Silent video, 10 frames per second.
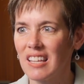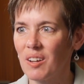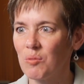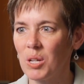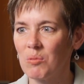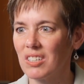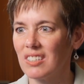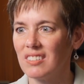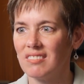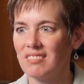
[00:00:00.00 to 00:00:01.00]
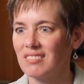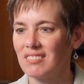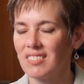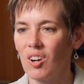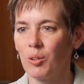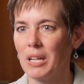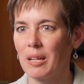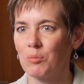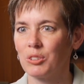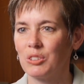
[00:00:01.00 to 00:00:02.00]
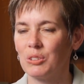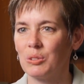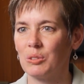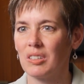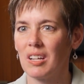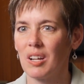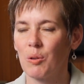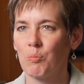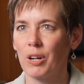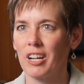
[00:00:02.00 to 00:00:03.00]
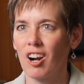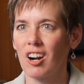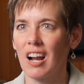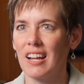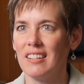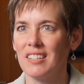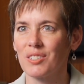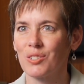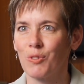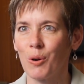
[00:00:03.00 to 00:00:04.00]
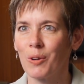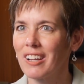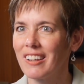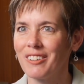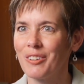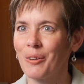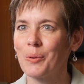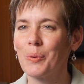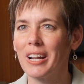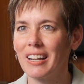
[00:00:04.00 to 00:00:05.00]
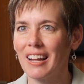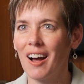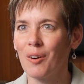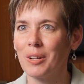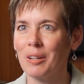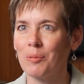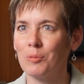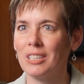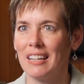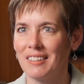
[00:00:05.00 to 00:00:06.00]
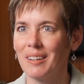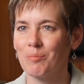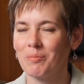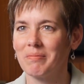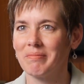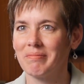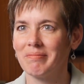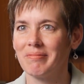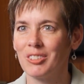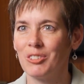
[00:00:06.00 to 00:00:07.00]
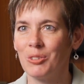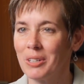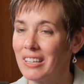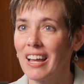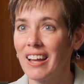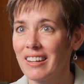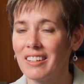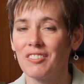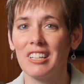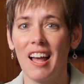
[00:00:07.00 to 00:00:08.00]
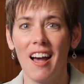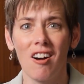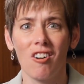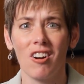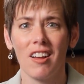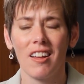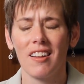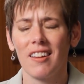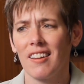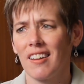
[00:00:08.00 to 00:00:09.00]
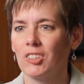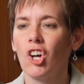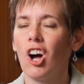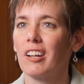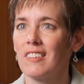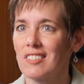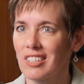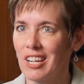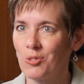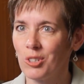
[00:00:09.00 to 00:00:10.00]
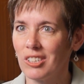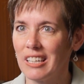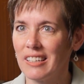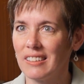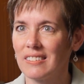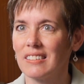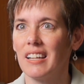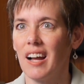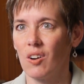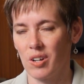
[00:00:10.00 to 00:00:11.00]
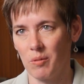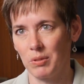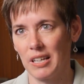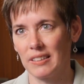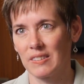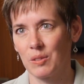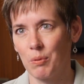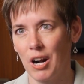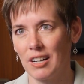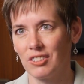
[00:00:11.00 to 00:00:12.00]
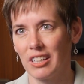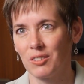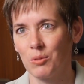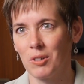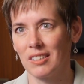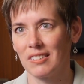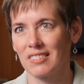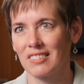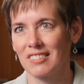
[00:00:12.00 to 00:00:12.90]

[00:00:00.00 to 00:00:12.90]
that we would all be able to bring our ideas forward. I didn't know quite how we would end up doing that, given how long the schedule is and how complex the project was.